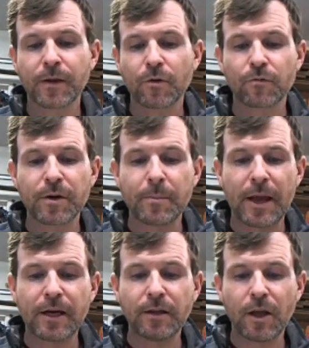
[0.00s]

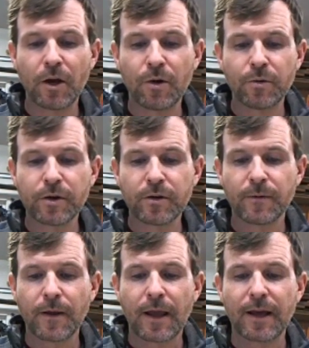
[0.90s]
remain alone
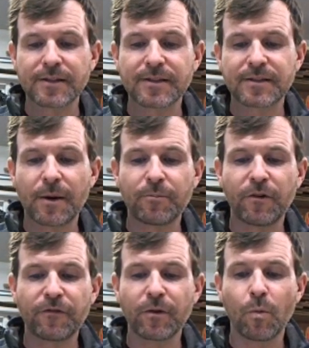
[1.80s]
and
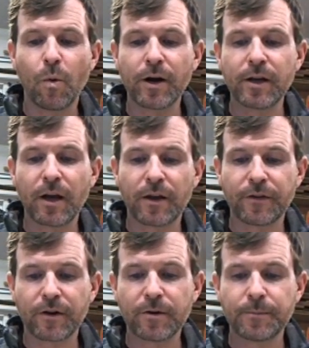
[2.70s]
separate from one
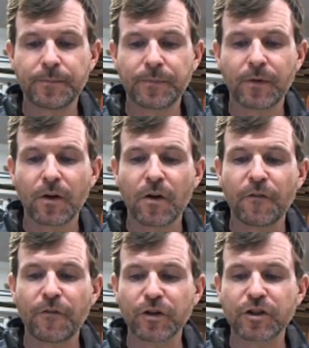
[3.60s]
another
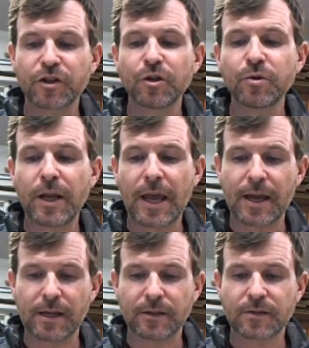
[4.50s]
for 2
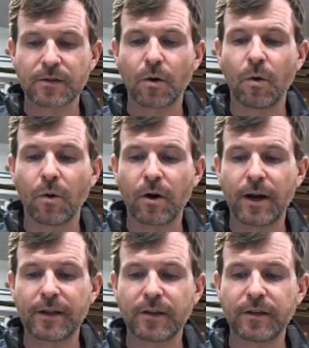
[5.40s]
days, or
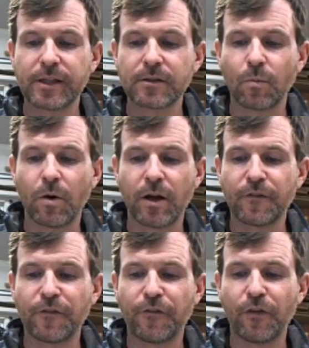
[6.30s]
at the least
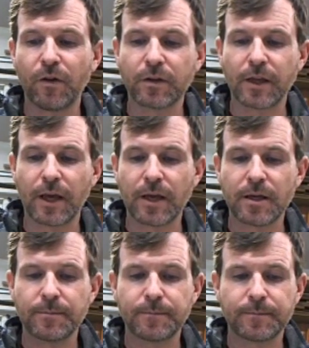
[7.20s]
1 full
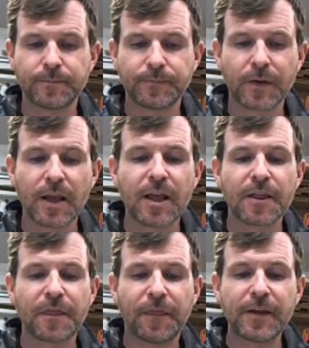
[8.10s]
day,
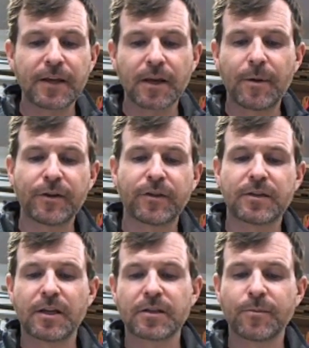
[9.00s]
thinking about the
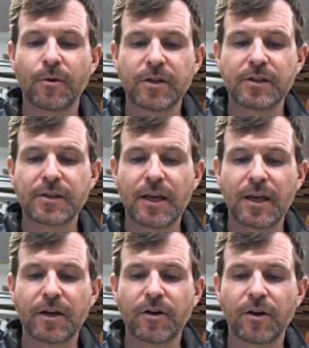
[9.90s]
testimonies they
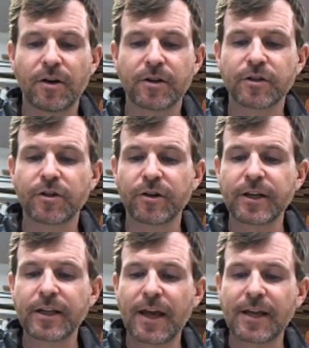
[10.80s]
had heard.
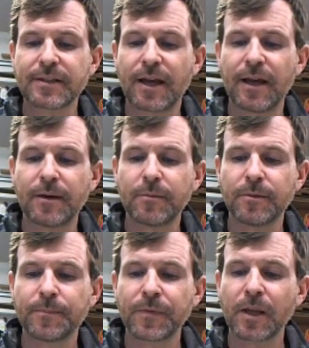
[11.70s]
During that time,
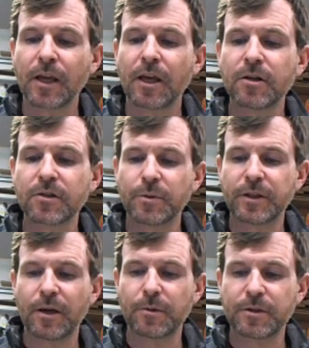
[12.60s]
here's what
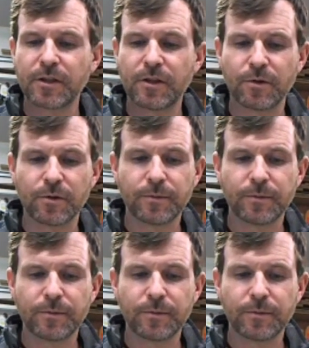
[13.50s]
they were to do.